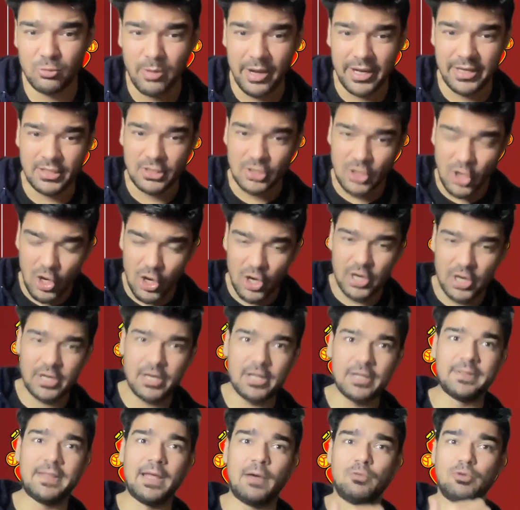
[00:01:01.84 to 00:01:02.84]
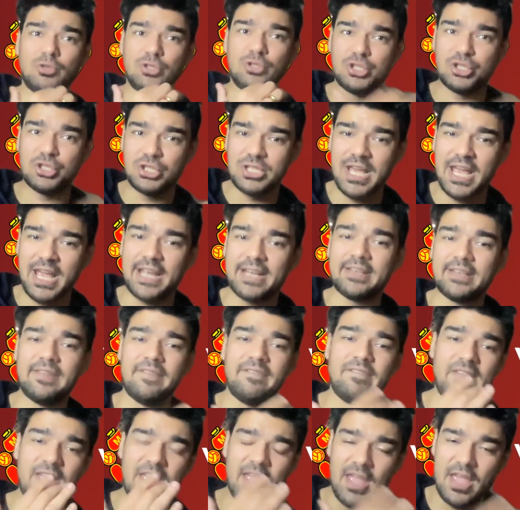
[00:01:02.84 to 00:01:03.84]
red card. That was checked.
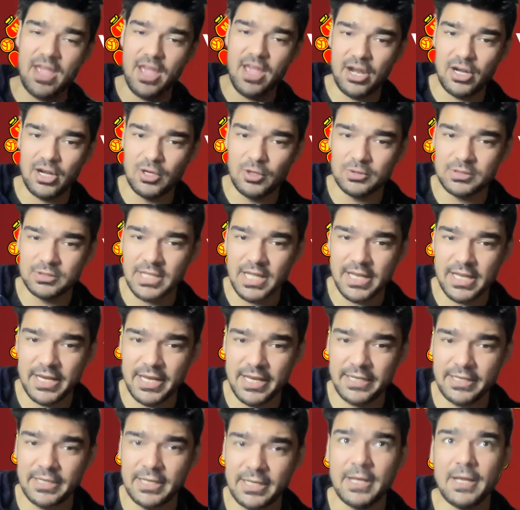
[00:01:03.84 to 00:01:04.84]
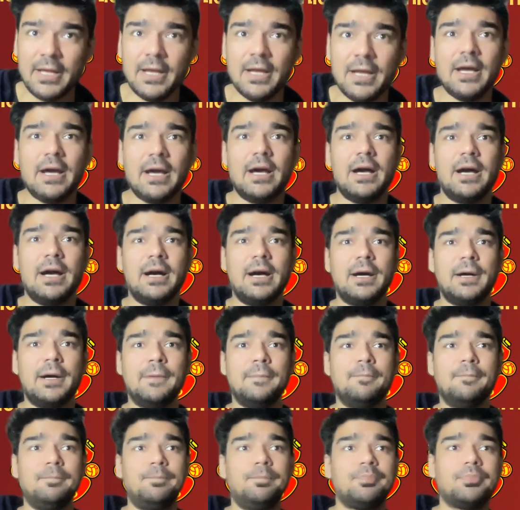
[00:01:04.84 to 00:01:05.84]
VAR looked at it.
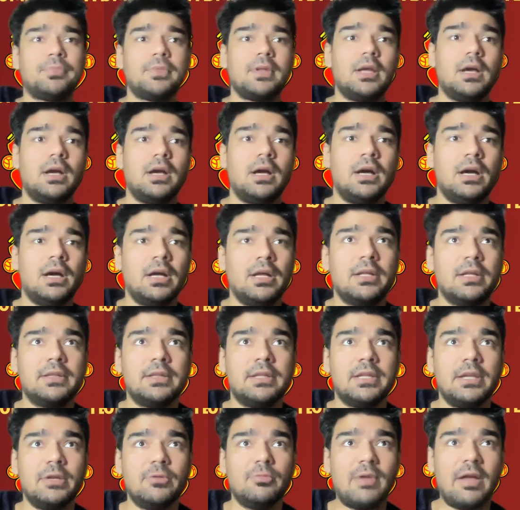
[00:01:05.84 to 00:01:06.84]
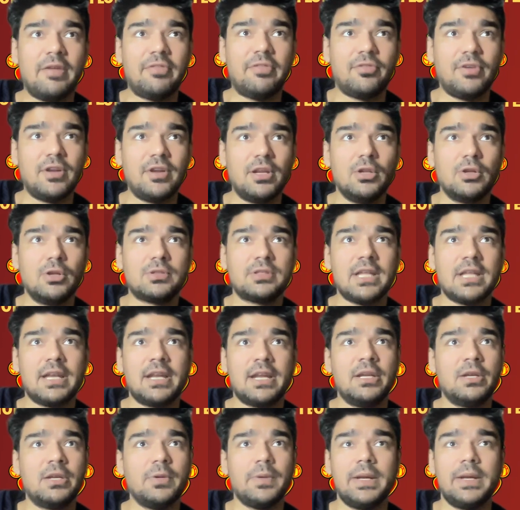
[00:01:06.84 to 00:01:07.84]
The referee looked
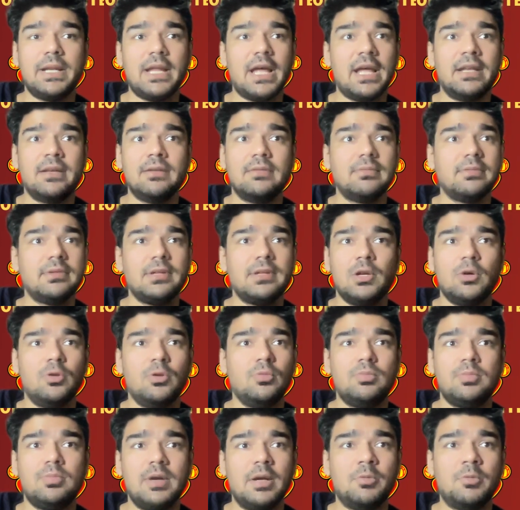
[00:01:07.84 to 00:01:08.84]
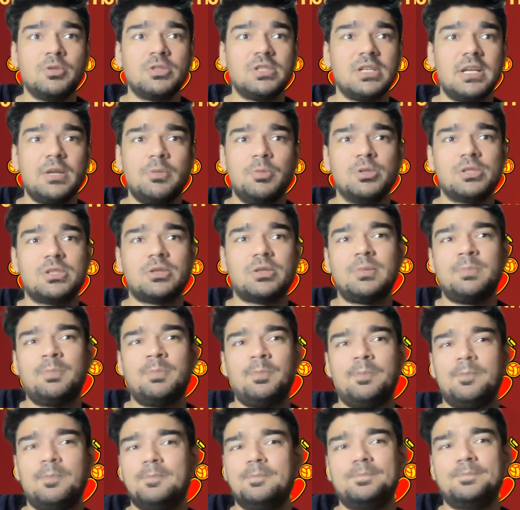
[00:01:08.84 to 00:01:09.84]
into it, and it
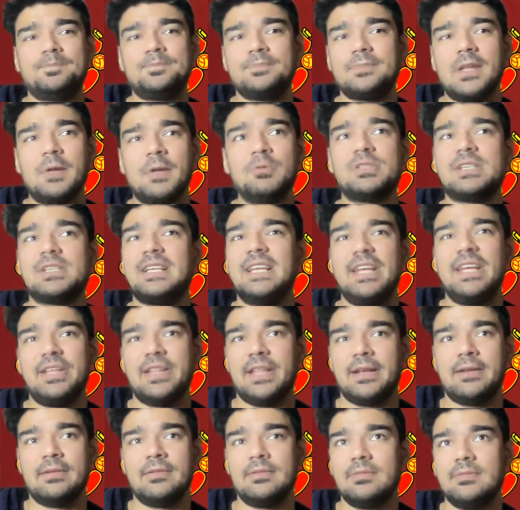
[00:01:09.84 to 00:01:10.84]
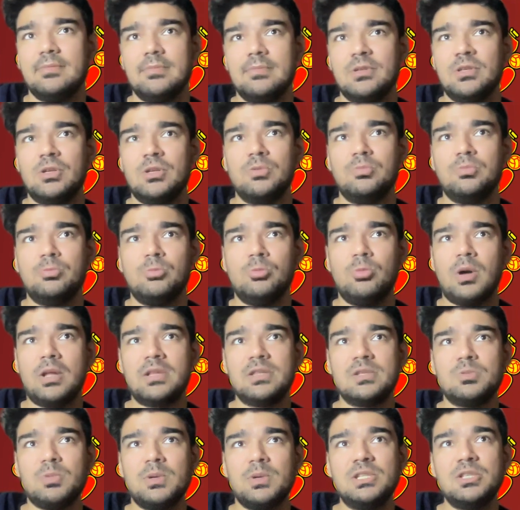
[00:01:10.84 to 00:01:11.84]
was clear then.
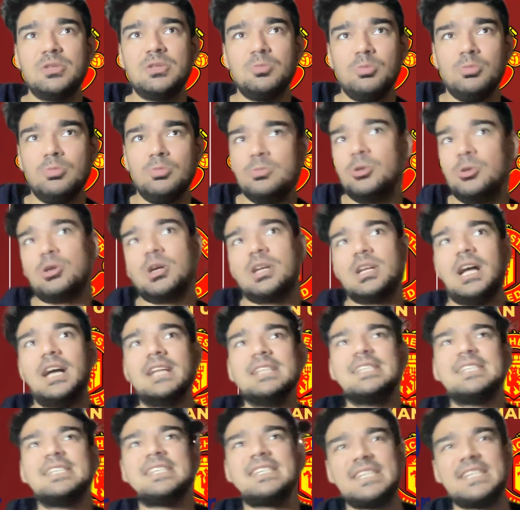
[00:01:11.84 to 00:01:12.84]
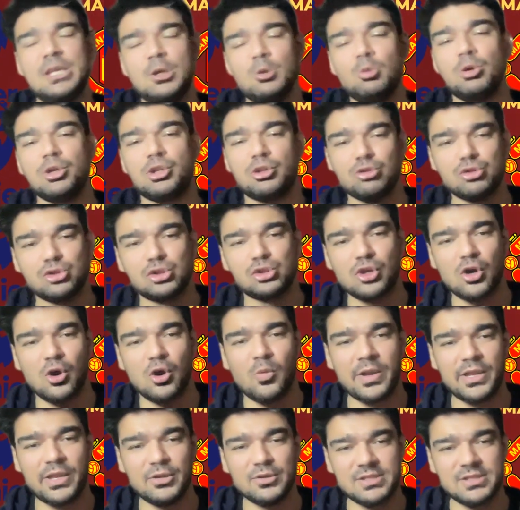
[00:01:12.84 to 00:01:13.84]
Once when you can unsee what you
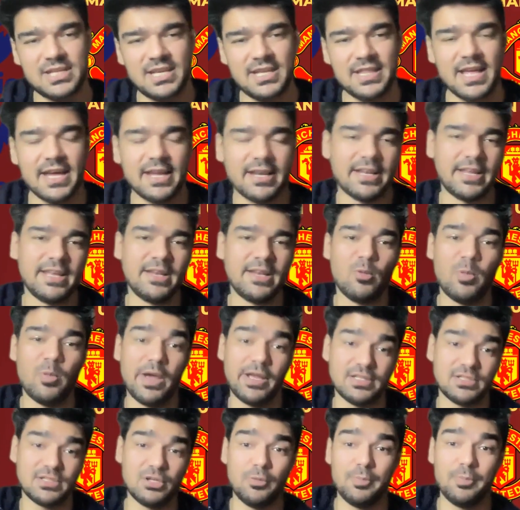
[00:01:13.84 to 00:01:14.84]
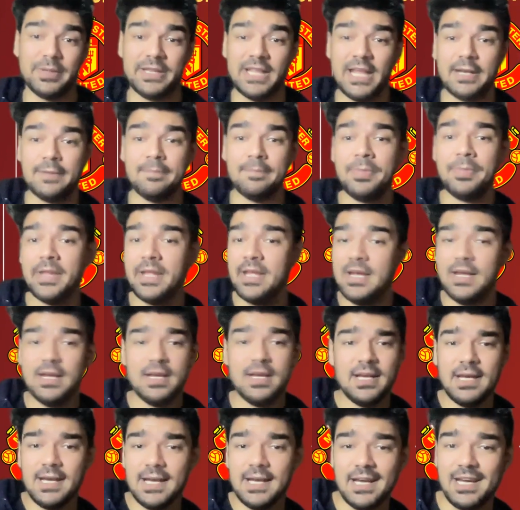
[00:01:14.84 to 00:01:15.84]
saw when you see that in a way. So, but then
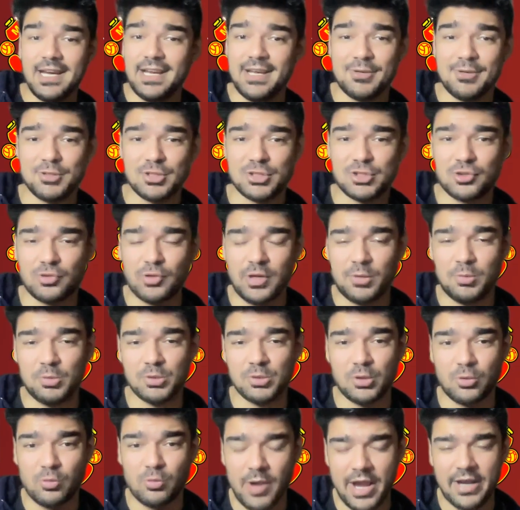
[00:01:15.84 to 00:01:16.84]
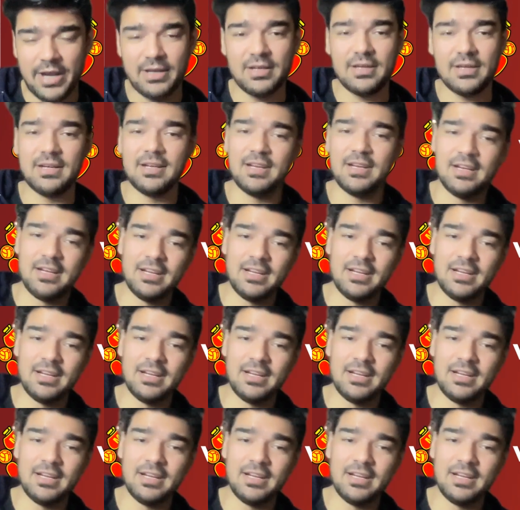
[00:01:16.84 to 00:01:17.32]
it was a red.